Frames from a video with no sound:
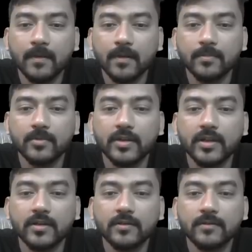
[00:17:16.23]
upon
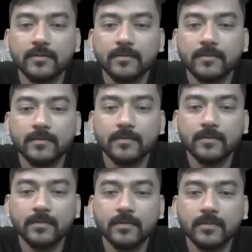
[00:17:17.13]
n,
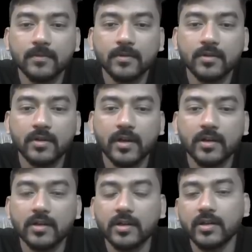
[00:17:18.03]

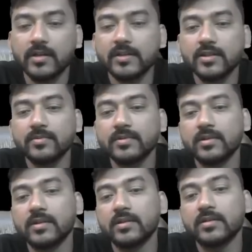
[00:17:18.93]
and integration of
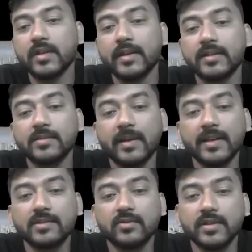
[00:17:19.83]
sin x is
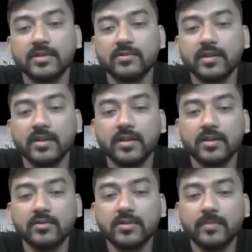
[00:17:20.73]
minus cos x. Okay,
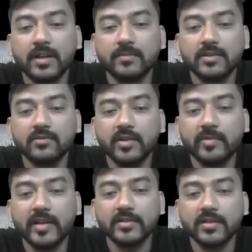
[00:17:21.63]
this minus will
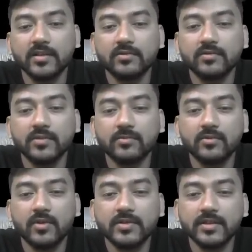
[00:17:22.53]
be cancelled out. So
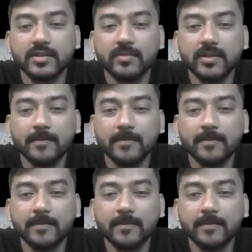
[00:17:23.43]
cos nx by,